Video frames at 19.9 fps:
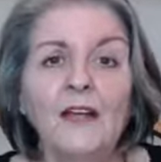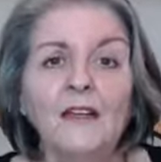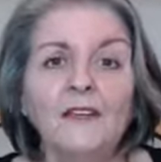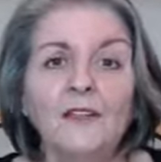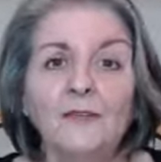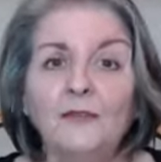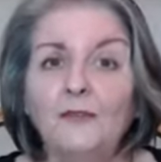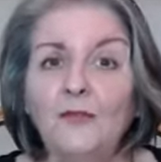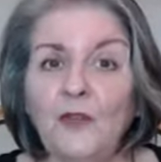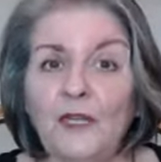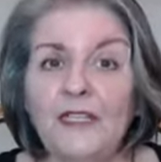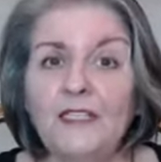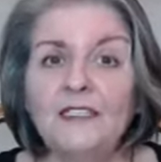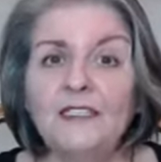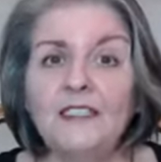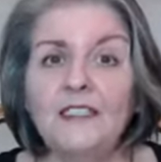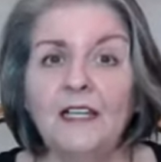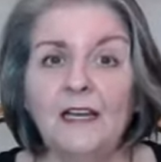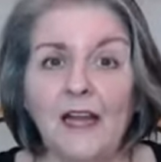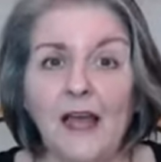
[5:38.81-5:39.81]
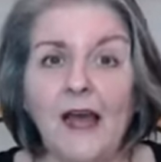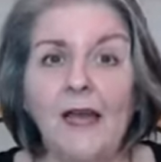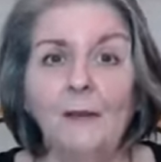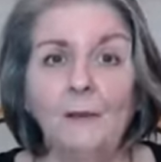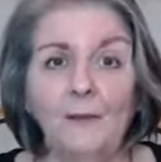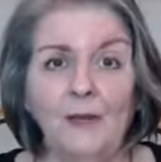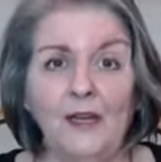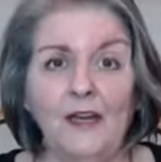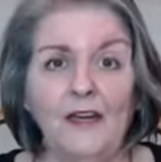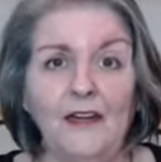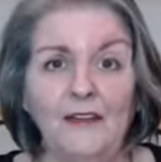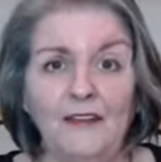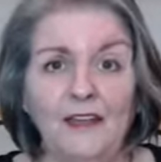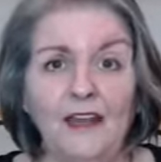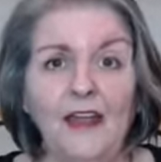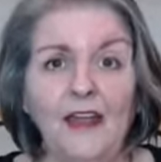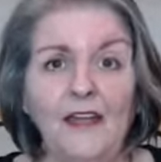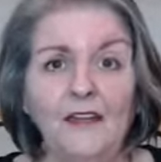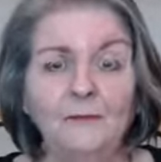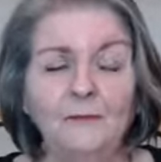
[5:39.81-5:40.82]
The fees that I paid
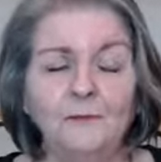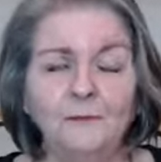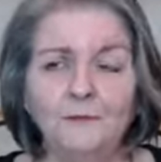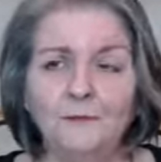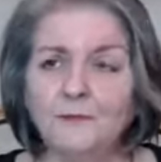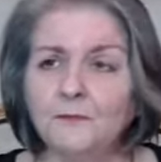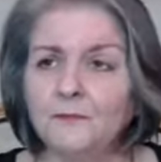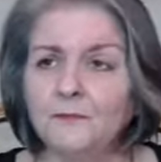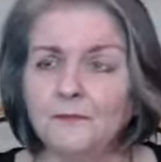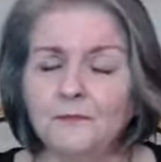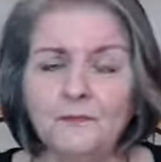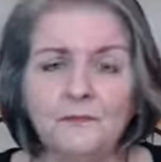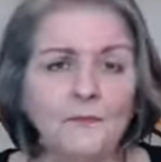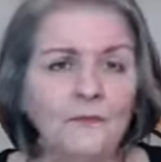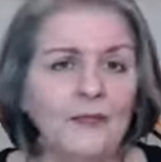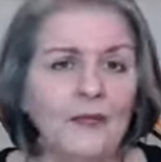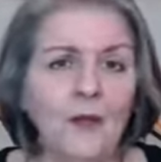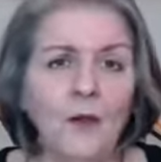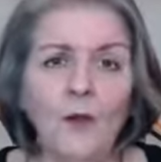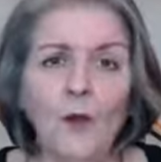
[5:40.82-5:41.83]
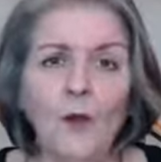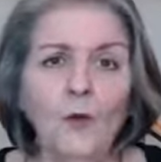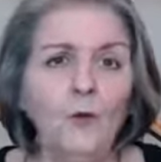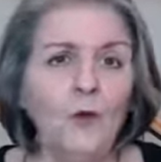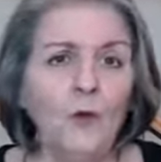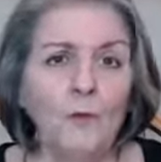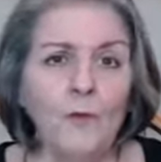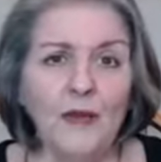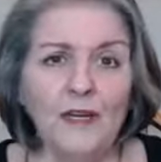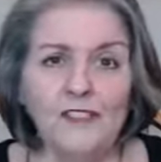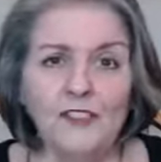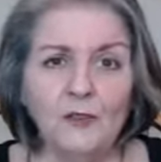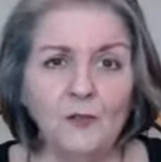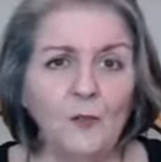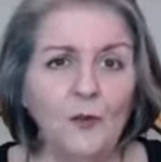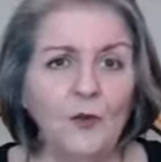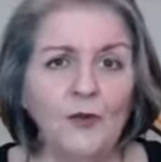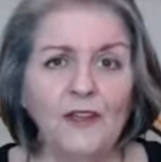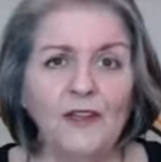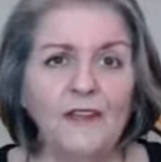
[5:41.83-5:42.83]
then were much
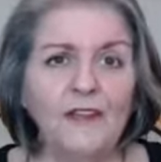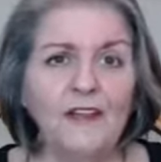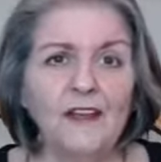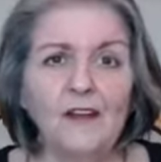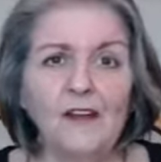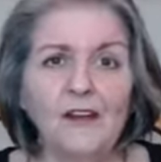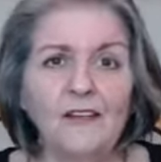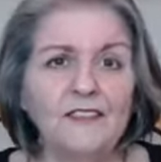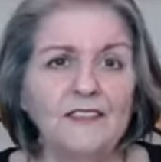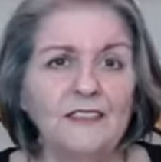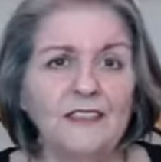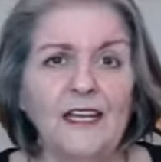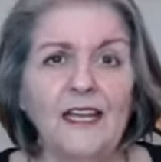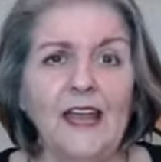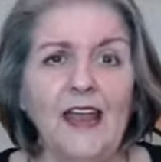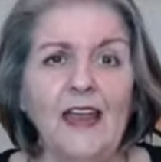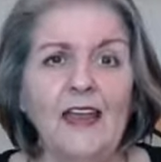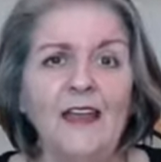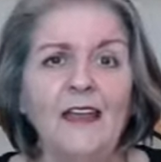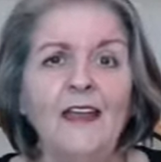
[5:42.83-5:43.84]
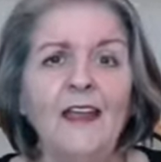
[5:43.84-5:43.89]
more than they are today.